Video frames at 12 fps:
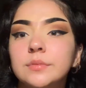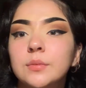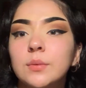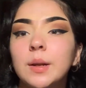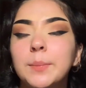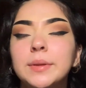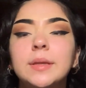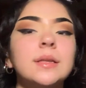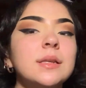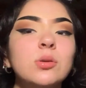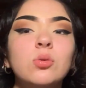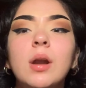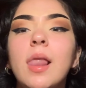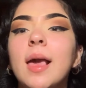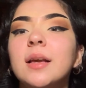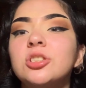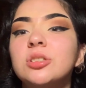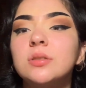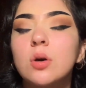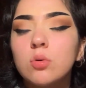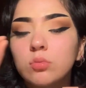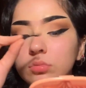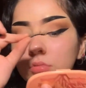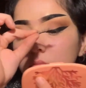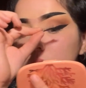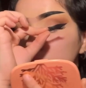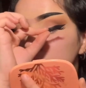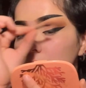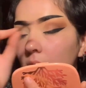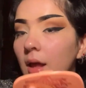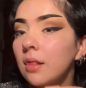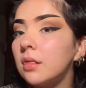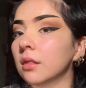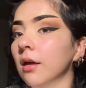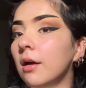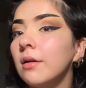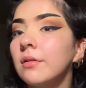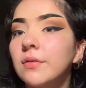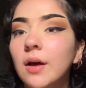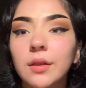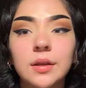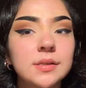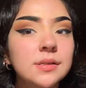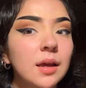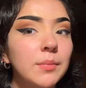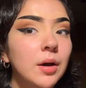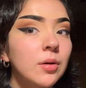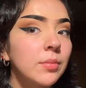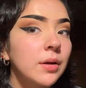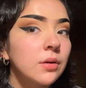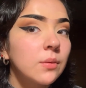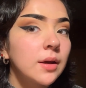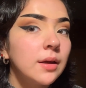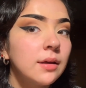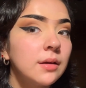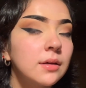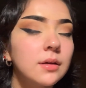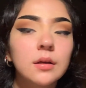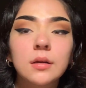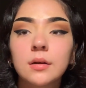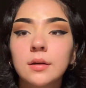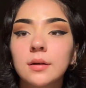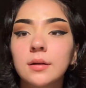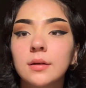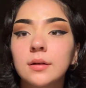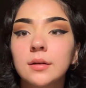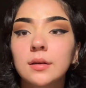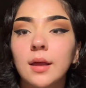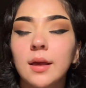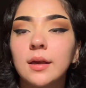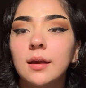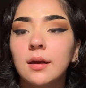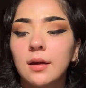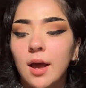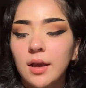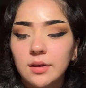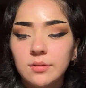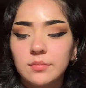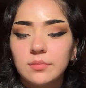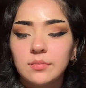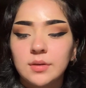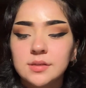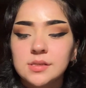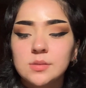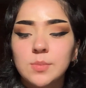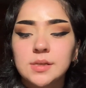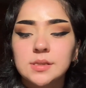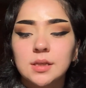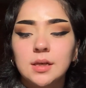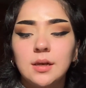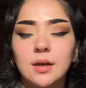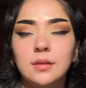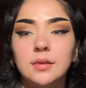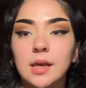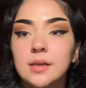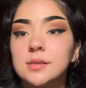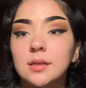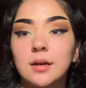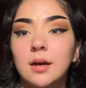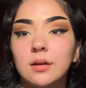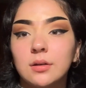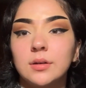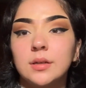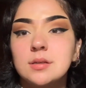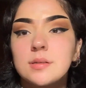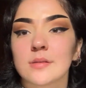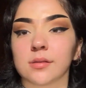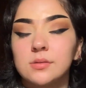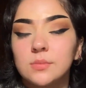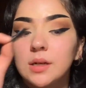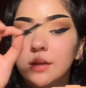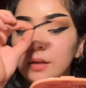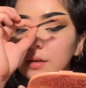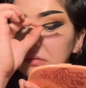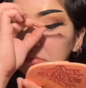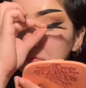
I'm gonna put these little lashes on. I love how this came out, by the way. Like, this is basically a lazy cut crease, really.